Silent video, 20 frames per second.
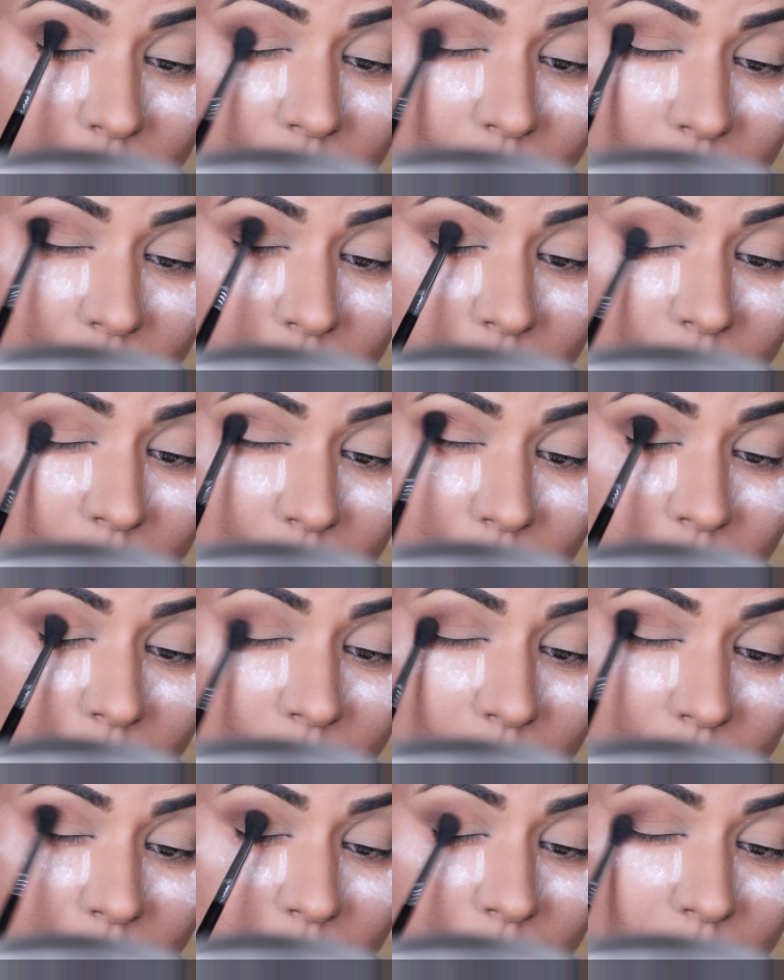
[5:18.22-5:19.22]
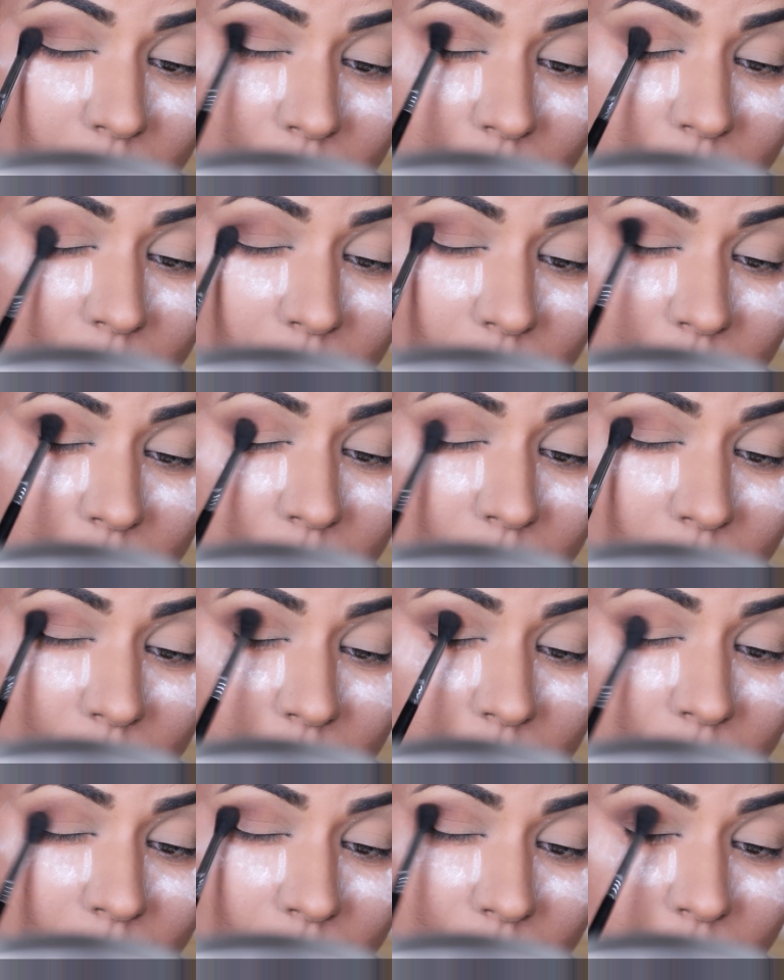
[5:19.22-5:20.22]

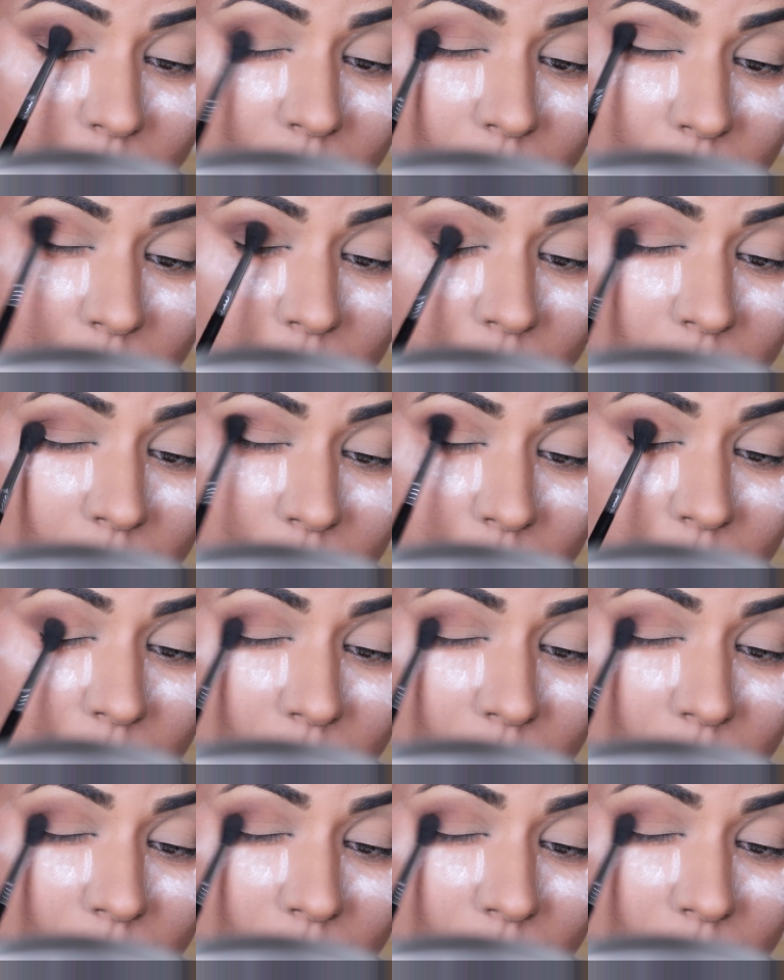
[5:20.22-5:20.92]
Nobody speaks.